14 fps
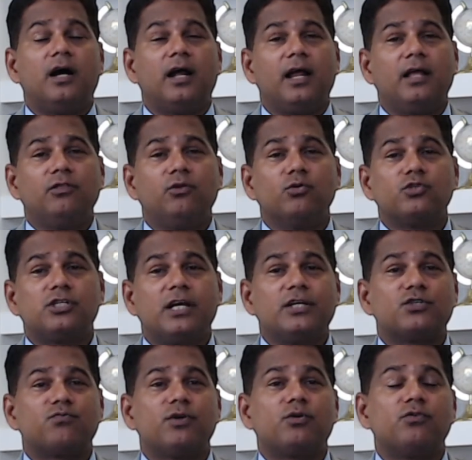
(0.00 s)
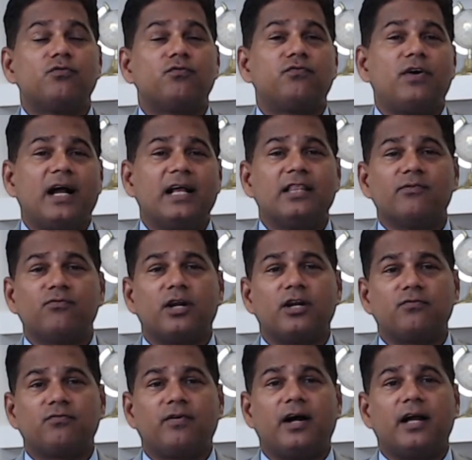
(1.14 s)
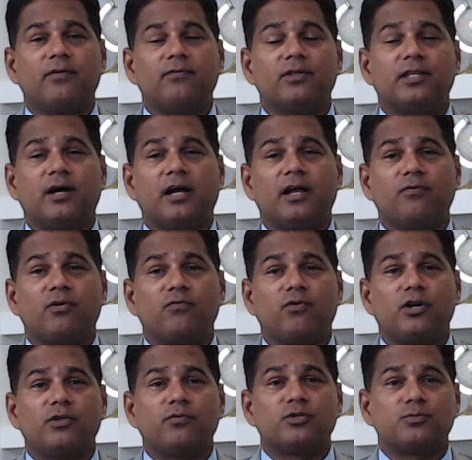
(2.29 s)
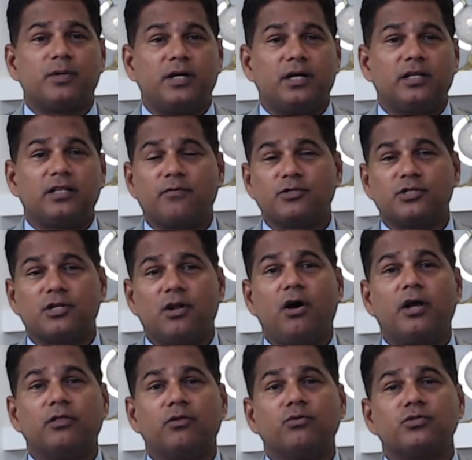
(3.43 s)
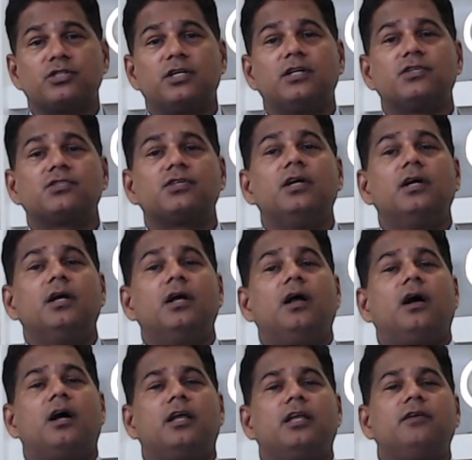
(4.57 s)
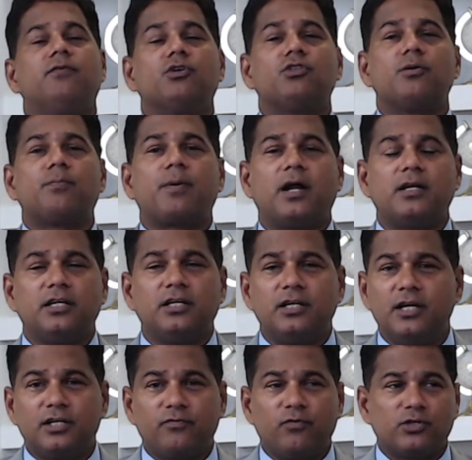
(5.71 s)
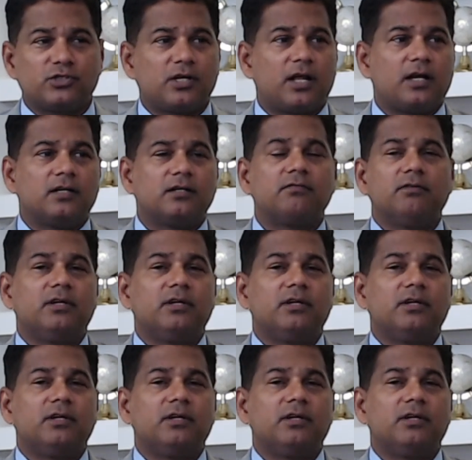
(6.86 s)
In those days, we couldn't file the 485 when the I-140 was pending. That was a law in those days, even though the priority date was current.